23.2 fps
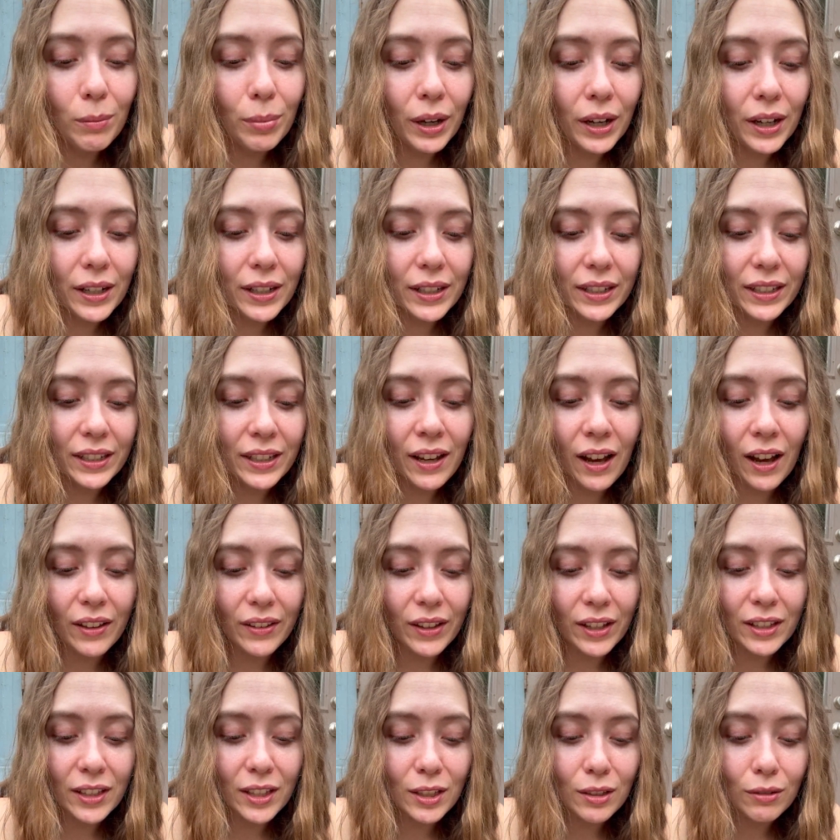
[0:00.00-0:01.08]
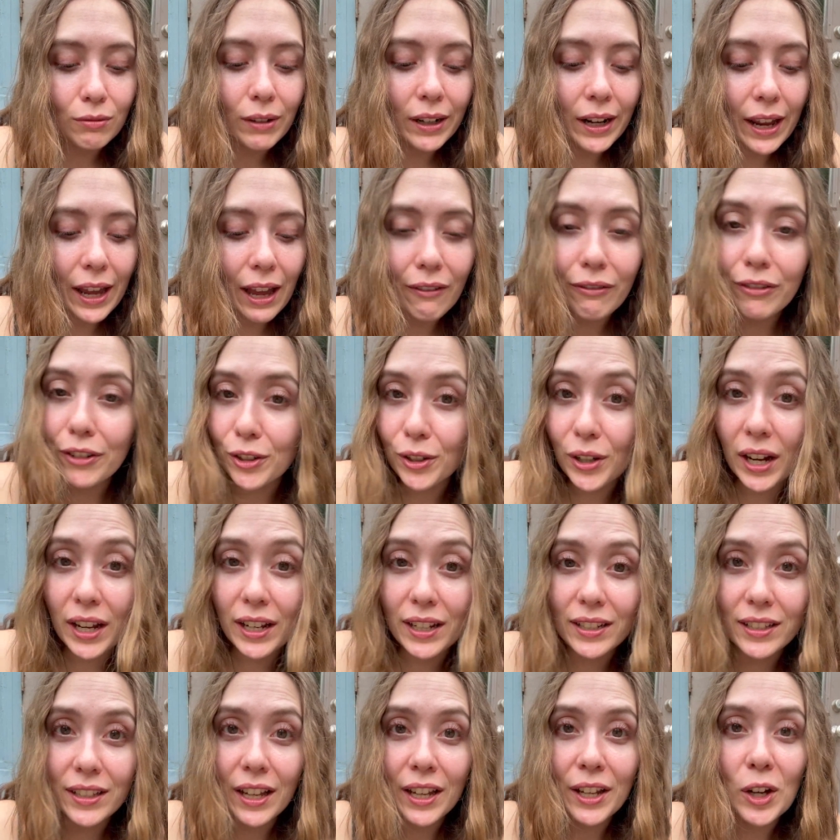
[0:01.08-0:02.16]
but yeah, that's what I have for you
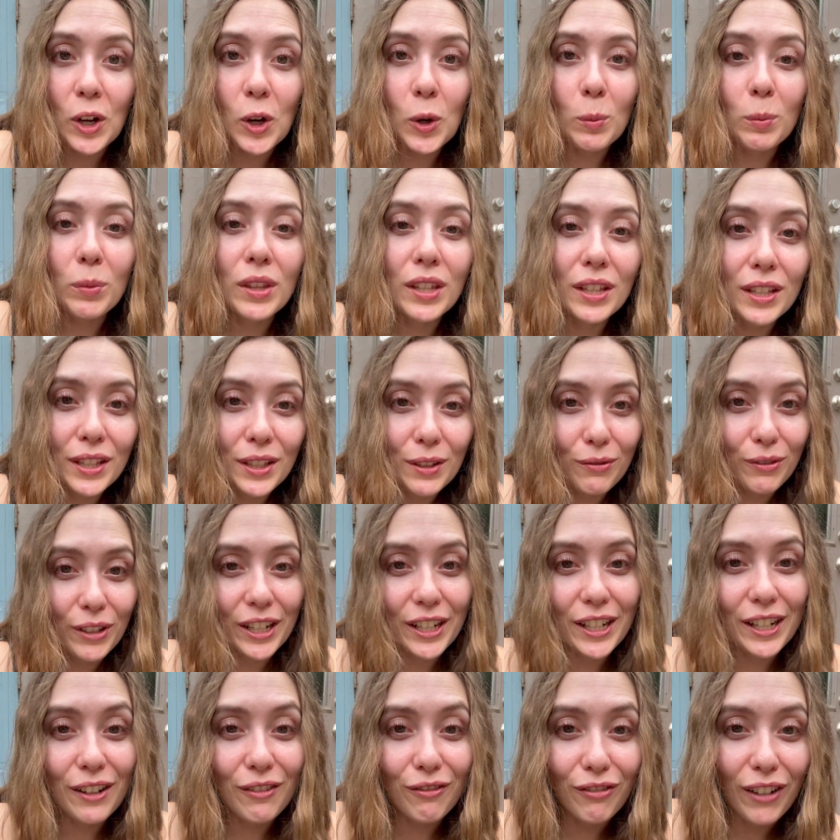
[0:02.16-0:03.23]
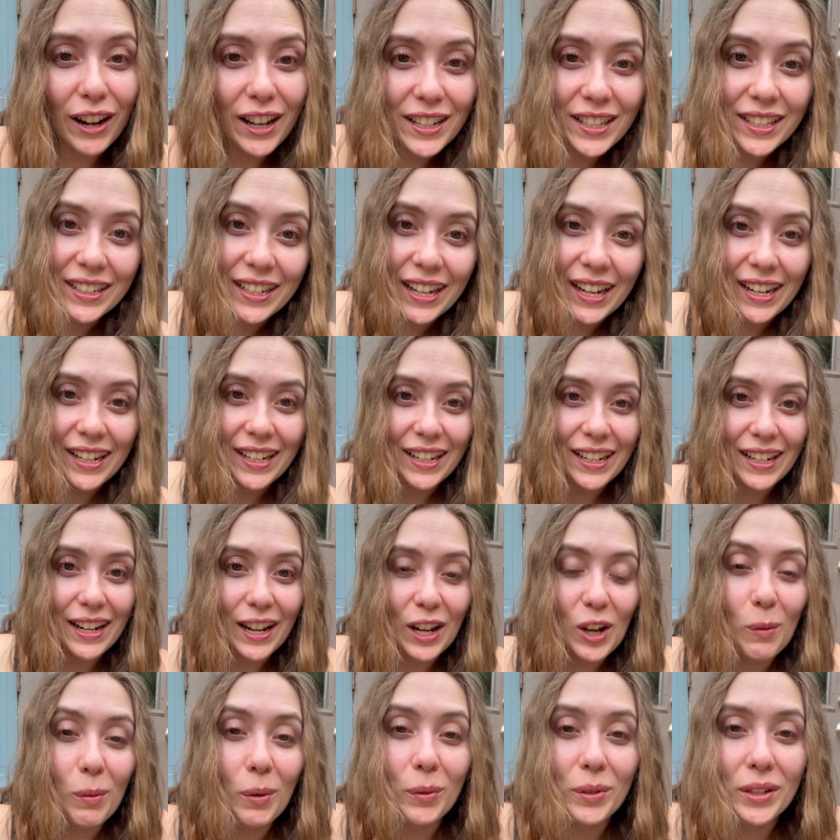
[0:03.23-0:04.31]
guys. I hope this reading resonated. I
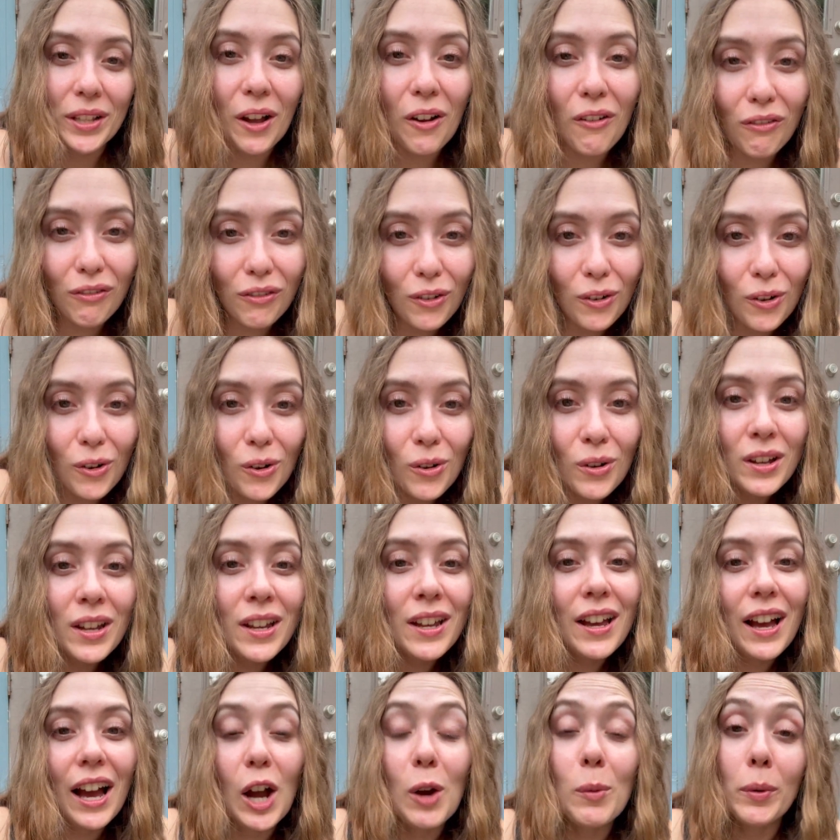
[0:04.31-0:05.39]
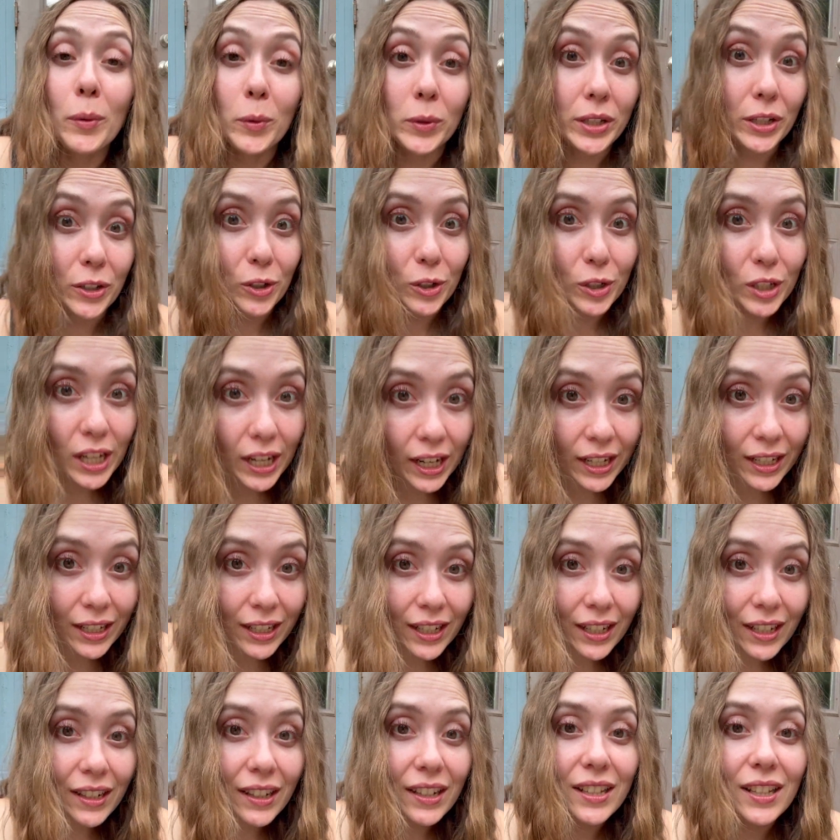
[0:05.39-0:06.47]
hope it was helpful. I hope it was
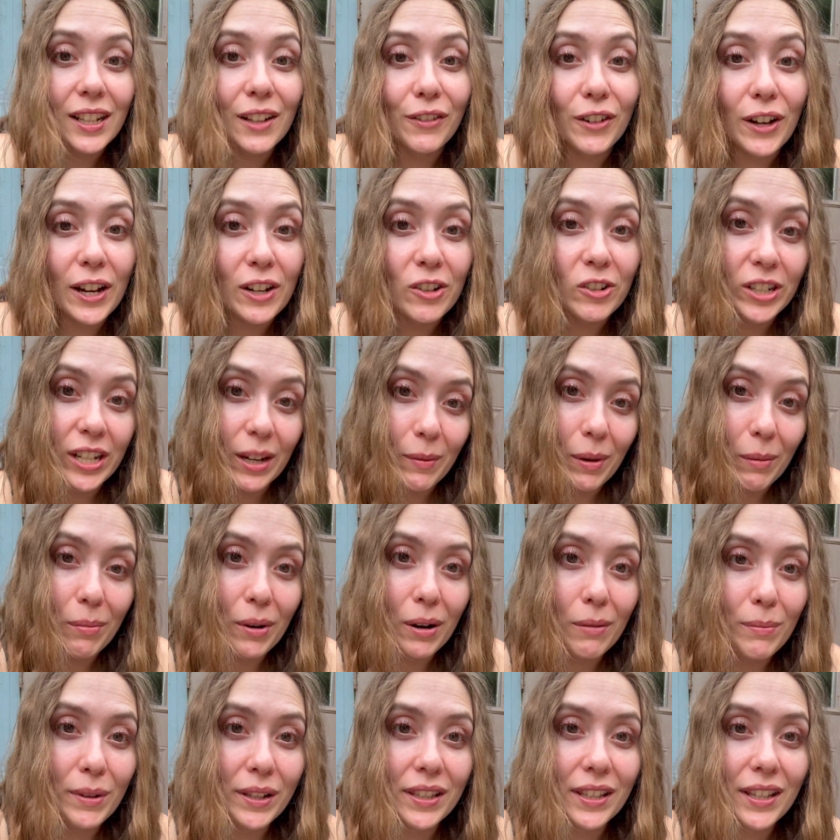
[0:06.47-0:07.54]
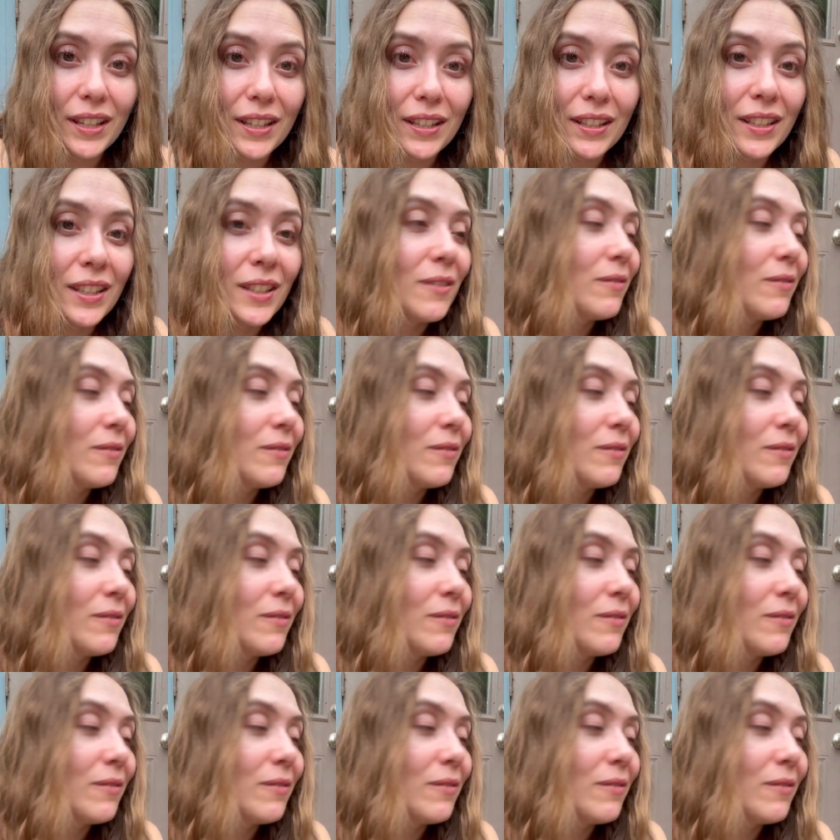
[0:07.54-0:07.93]
entertaining. This is for entertainment purposes.